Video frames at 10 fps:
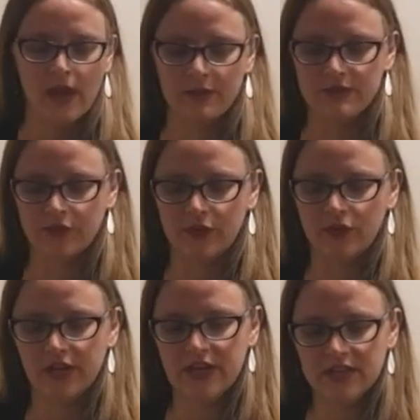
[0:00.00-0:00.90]
Um, so if you
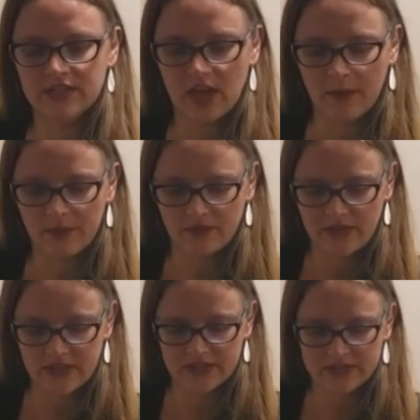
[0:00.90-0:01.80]
look at the top of
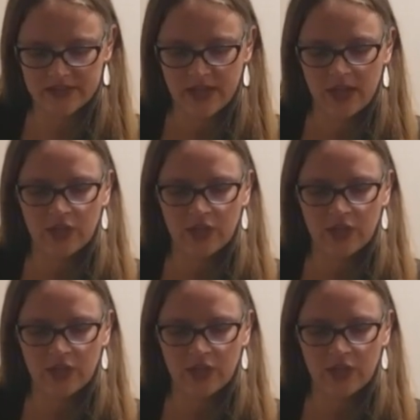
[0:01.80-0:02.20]
this,